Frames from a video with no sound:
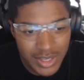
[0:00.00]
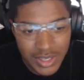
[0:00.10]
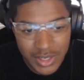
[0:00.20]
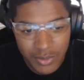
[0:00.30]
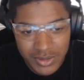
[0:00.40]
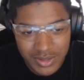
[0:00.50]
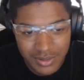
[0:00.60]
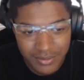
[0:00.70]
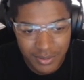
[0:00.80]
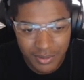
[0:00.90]
He went to
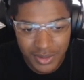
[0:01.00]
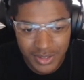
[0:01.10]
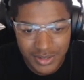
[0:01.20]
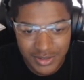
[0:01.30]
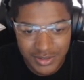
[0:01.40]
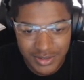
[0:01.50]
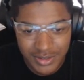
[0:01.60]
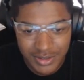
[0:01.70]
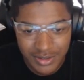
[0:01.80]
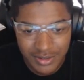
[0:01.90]
Viridian
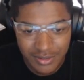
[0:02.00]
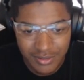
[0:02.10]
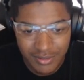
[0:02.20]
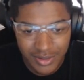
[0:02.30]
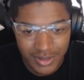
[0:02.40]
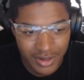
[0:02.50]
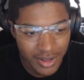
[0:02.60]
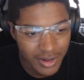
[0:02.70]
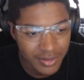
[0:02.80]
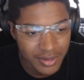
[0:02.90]
City and run an
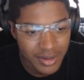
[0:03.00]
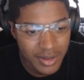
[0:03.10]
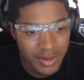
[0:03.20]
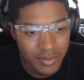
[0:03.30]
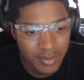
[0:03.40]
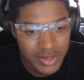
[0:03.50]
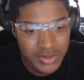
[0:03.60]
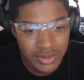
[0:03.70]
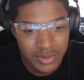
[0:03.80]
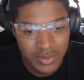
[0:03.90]
errand, but he
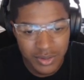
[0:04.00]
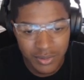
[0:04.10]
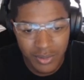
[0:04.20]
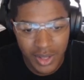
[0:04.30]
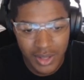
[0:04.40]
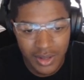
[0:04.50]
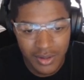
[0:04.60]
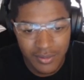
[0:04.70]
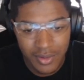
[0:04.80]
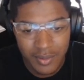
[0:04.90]
told me to wait
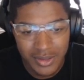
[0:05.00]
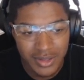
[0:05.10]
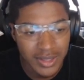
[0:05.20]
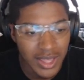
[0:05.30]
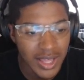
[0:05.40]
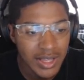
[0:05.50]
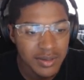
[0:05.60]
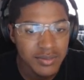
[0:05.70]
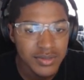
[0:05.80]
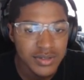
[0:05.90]
for him at the
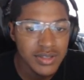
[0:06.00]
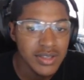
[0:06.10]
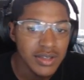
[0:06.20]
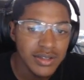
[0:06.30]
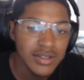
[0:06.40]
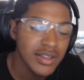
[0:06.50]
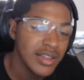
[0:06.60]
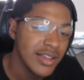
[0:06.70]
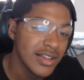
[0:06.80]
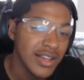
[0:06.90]
lab. See ya.
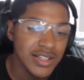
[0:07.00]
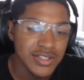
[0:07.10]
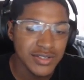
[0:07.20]
Gotcha.